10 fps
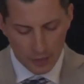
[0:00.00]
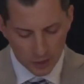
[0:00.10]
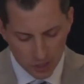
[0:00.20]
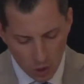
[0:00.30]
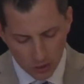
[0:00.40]

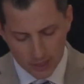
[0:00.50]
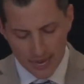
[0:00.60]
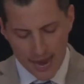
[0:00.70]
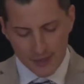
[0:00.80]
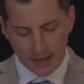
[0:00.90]
There's an old
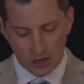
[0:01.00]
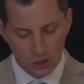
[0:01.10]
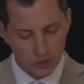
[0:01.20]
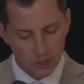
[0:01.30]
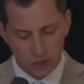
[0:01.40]
saying that
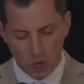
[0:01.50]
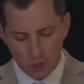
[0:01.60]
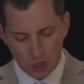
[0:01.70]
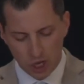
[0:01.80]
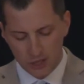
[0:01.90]
goes,
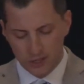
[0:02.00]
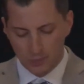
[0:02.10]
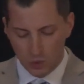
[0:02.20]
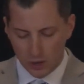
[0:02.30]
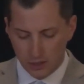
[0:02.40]
don't judge
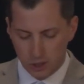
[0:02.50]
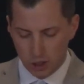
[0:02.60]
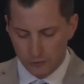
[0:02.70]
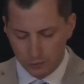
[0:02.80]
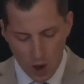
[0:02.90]
someone until
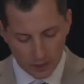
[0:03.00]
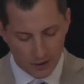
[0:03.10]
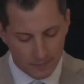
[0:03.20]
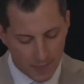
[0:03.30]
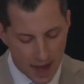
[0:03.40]
you've walked
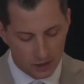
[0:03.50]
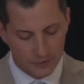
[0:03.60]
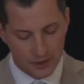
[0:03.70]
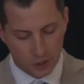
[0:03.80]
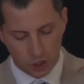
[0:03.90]
a mile
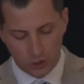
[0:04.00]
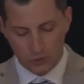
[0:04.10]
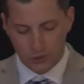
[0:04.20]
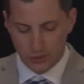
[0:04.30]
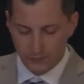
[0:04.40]
in their
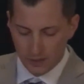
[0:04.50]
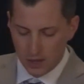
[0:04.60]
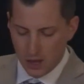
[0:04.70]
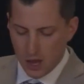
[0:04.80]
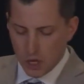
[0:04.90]
shoes.
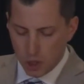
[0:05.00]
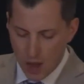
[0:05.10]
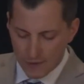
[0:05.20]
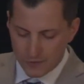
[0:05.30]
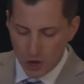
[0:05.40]
You
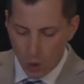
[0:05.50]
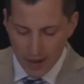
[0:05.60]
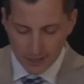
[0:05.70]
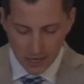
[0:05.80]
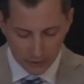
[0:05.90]
have no
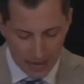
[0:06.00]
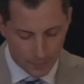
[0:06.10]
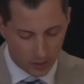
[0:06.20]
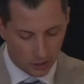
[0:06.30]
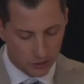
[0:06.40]
idea what
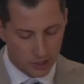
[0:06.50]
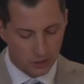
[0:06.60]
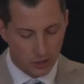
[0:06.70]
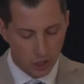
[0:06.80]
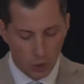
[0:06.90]
that
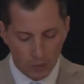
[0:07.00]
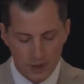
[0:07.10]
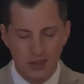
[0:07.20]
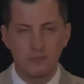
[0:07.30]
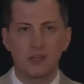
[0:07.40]
person you are
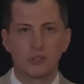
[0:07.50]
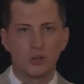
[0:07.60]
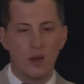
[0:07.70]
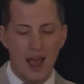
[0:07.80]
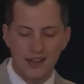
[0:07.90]
being mean
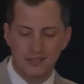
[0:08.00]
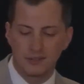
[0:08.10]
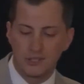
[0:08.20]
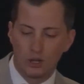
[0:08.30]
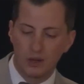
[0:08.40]
to has to
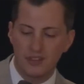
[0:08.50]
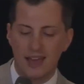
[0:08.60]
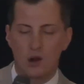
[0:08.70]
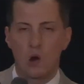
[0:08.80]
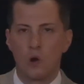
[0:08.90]
deal with
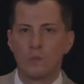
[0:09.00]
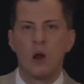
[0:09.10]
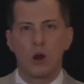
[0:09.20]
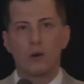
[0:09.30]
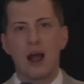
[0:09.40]
at
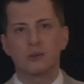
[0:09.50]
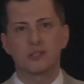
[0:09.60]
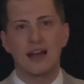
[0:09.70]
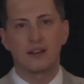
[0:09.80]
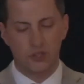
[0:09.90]
home or
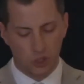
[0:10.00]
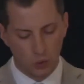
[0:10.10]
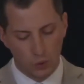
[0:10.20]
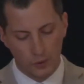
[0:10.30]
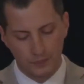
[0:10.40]
outside of
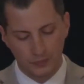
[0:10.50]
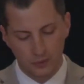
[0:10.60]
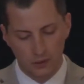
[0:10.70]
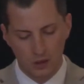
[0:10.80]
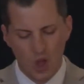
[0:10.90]
school.
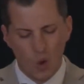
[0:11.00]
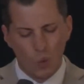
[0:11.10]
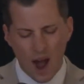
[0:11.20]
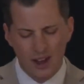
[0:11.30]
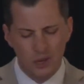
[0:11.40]

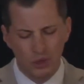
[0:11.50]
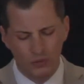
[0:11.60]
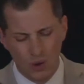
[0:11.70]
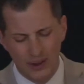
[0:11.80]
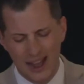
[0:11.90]
Why are you
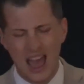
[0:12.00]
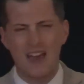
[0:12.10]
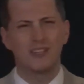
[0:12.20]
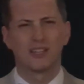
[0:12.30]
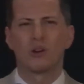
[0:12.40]
throwing a
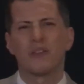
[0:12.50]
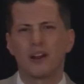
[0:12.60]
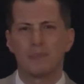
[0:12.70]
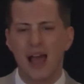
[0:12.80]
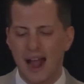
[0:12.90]
heavy load on
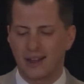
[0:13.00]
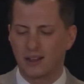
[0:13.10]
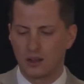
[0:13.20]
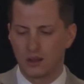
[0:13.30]
their back?